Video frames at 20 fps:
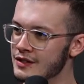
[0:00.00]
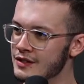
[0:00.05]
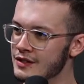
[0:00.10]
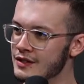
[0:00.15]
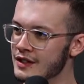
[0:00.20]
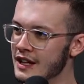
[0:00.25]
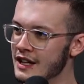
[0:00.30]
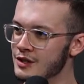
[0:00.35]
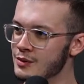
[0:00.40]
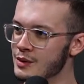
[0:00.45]

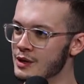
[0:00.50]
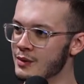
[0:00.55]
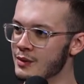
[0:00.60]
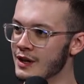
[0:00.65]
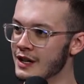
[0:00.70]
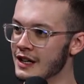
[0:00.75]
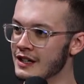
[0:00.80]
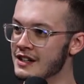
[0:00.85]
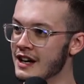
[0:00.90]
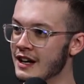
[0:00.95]
Next week we're going
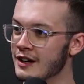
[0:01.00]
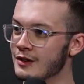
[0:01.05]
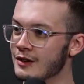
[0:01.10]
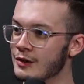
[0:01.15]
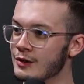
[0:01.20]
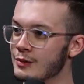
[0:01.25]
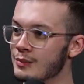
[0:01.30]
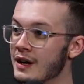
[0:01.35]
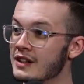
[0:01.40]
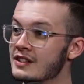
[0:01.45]
to
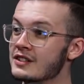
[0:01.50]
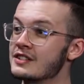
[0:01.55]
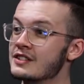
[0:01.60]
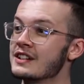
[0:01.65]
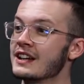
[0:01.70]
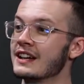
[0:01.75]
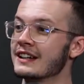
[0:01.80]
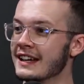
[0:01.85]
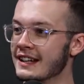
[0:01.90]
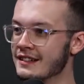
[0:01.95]
tackle budgeting
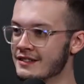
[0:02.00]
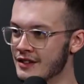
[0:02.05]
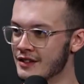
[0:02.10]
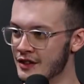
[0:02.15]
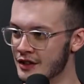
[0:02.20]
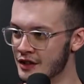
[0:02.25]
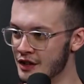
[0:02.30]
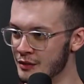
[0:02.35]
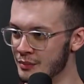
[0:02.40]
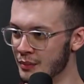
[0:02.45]
again, the
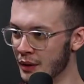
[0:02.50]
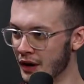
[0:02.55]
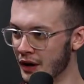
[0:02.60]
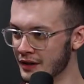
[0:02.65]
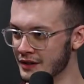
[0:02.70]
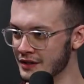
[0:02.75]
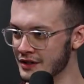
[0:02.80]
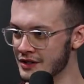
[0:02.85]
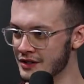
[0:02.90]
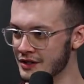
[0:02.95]
third
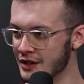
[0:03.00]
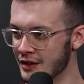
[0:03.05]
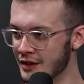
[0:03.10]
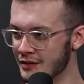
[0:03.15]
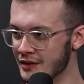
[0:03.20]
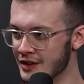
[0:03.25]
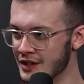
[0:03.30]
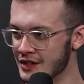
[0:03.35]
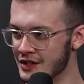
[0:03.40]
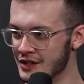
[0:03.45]
part
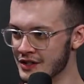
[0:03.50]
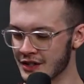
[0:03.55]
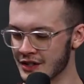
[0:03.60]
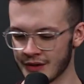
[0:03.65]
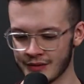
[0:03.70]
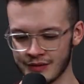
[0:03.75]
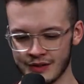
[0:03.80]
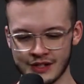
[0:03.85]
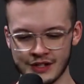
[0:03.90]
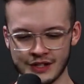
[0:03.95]
of
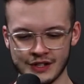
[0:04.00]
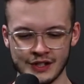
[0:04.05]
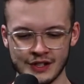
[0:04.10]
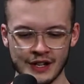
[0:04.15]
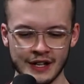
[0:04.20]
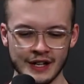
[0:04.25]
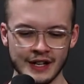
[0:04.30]
this